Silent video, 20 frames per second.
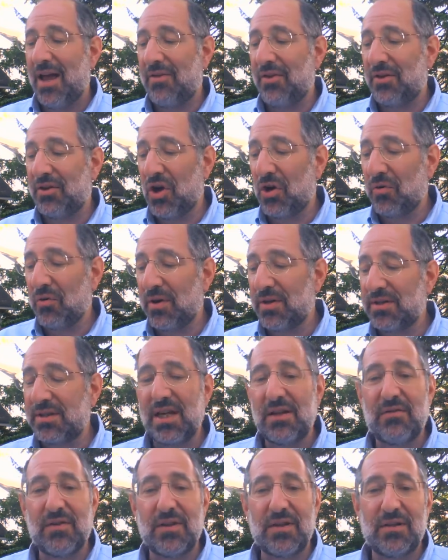and the Torah is
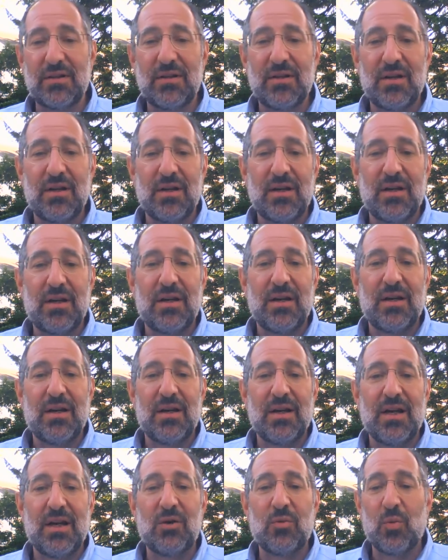given
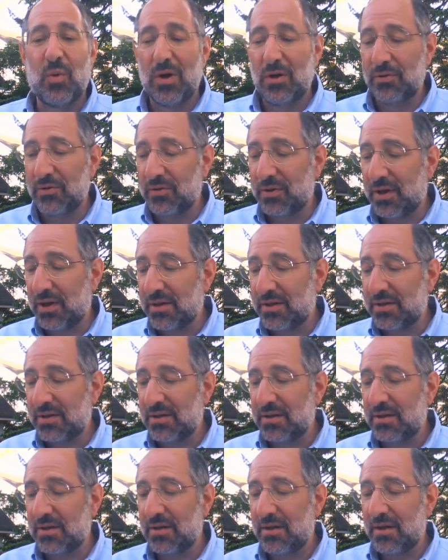in
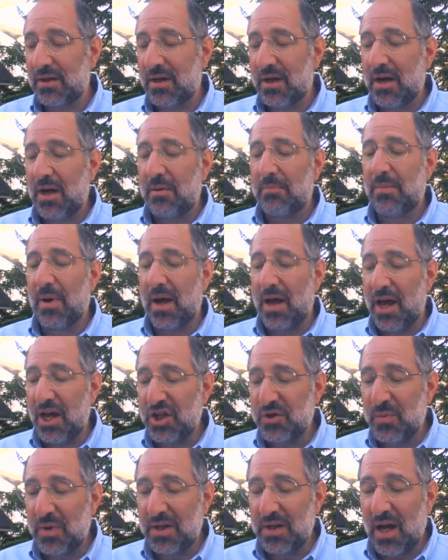wilderness.
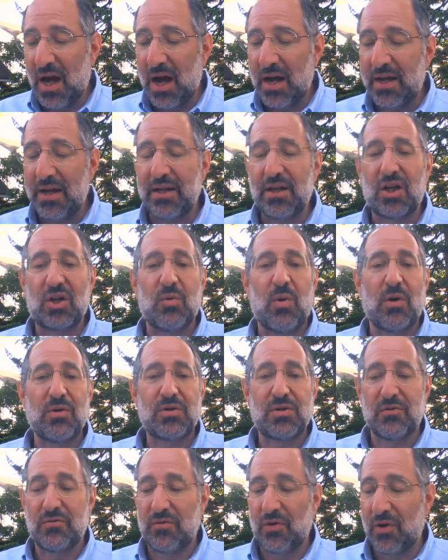Ba'esh minayin, it
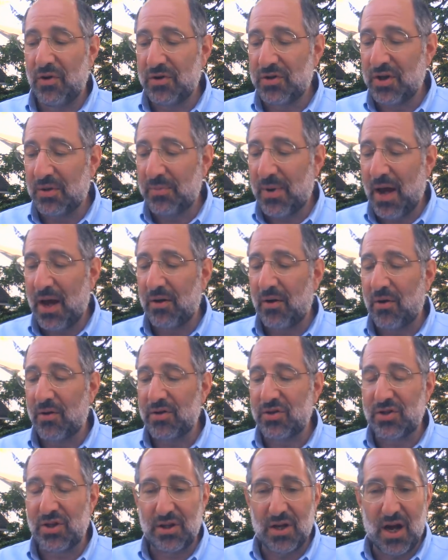quotes a verse about Har
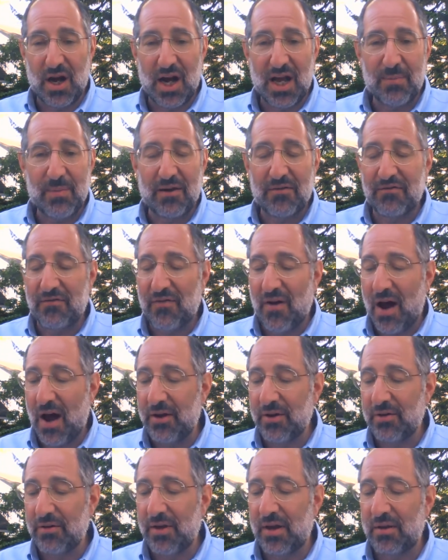Sinai, about
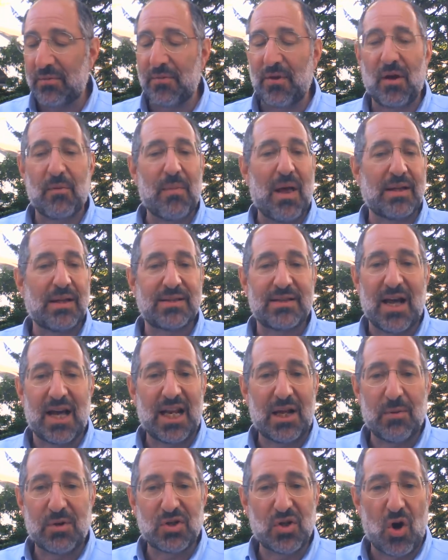fire, that Mount
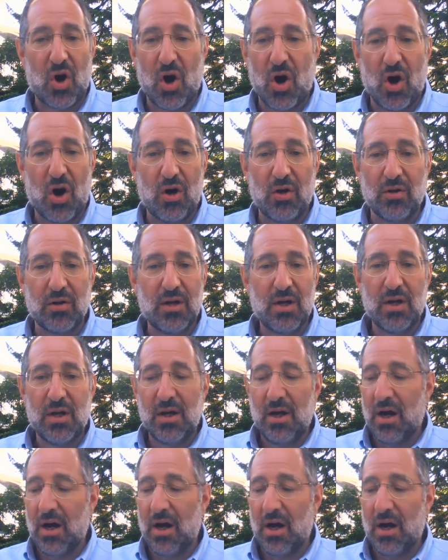Sinai was all